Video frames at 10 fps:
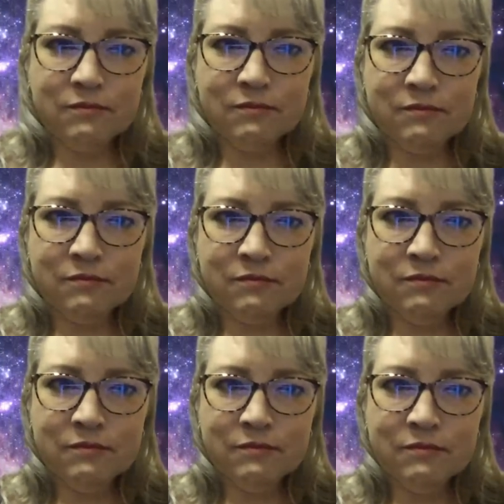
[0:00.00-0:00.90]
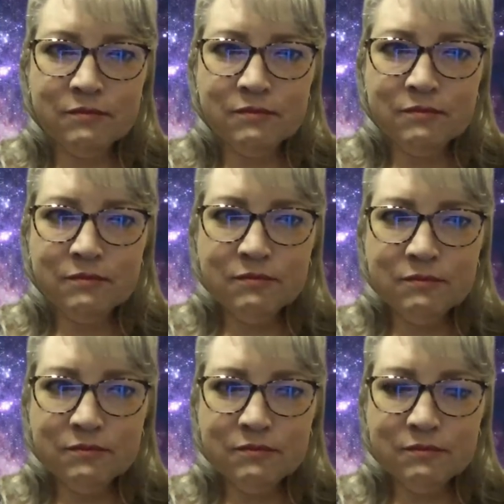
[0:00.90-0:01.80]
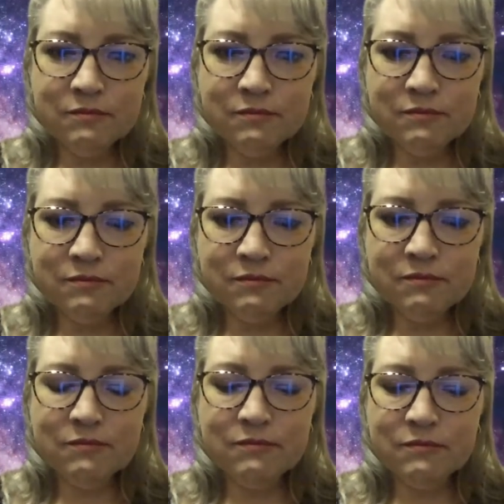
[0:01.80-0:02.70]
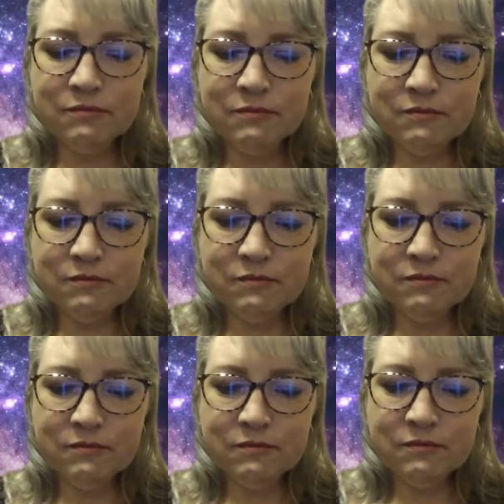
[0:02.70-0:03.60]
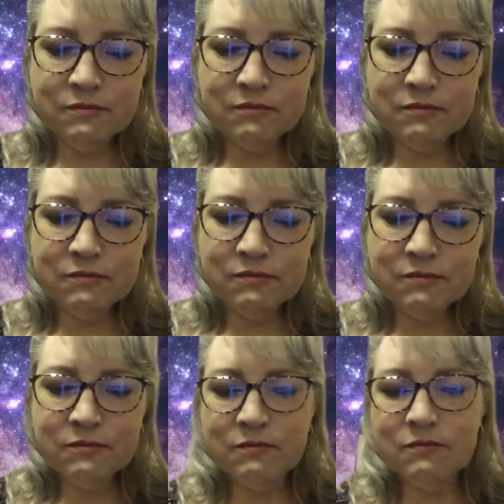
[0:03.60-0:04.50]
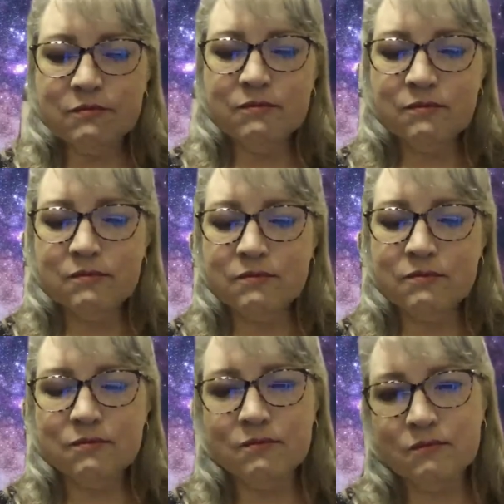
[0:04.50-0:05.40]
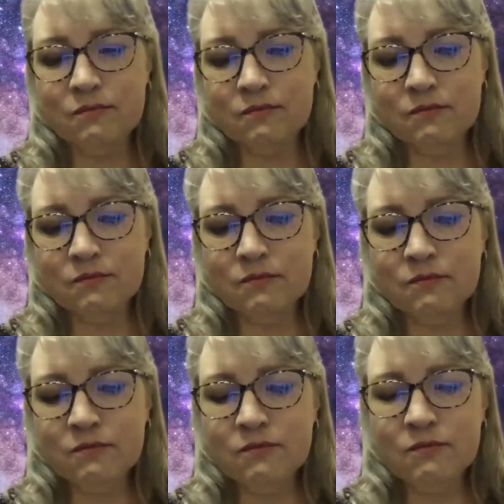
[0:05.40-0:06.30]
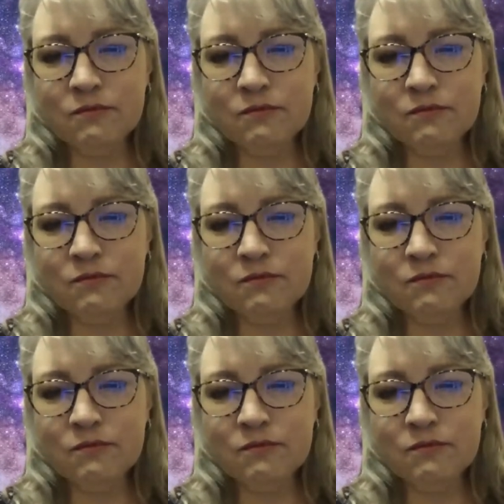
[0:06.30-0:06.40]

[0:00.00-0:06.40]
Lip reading: The person shown says nothing.